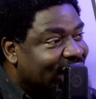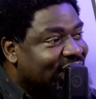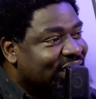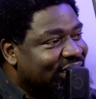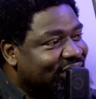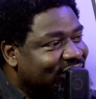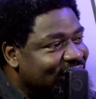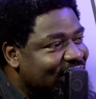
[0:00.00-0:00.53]
And
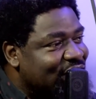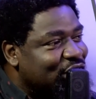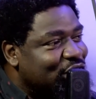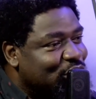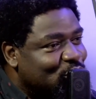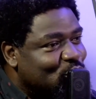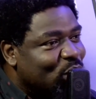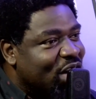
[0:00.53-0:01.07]
he said,
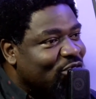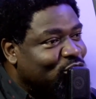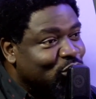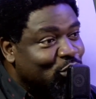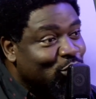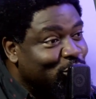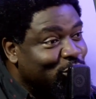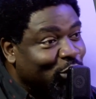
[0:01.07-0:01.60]
you have
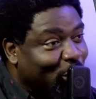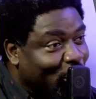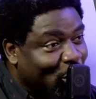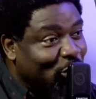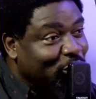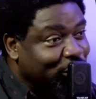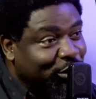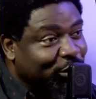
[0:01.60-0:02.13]
known your
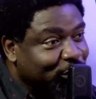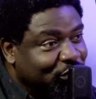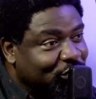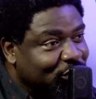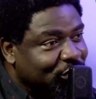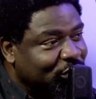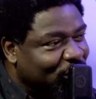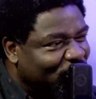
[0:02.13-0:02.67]

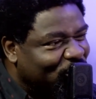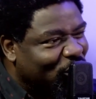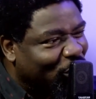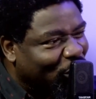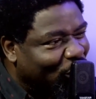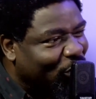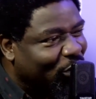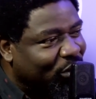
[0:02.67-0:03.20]
onions for
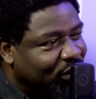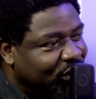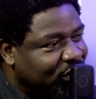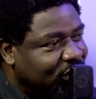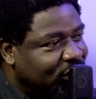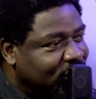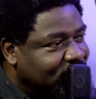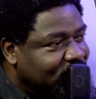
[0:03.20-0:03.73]
long.
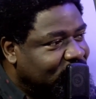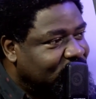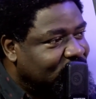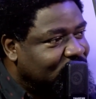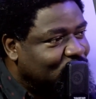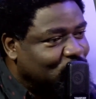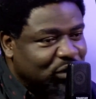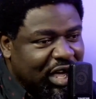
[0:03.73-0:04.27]

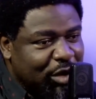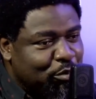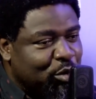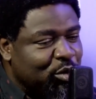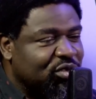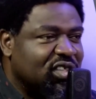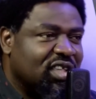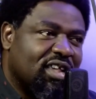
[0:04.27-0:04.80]
Should I
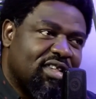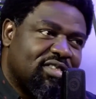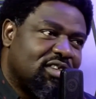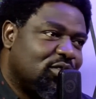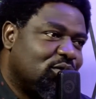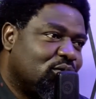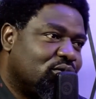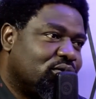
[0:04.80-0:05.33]
post this? I said,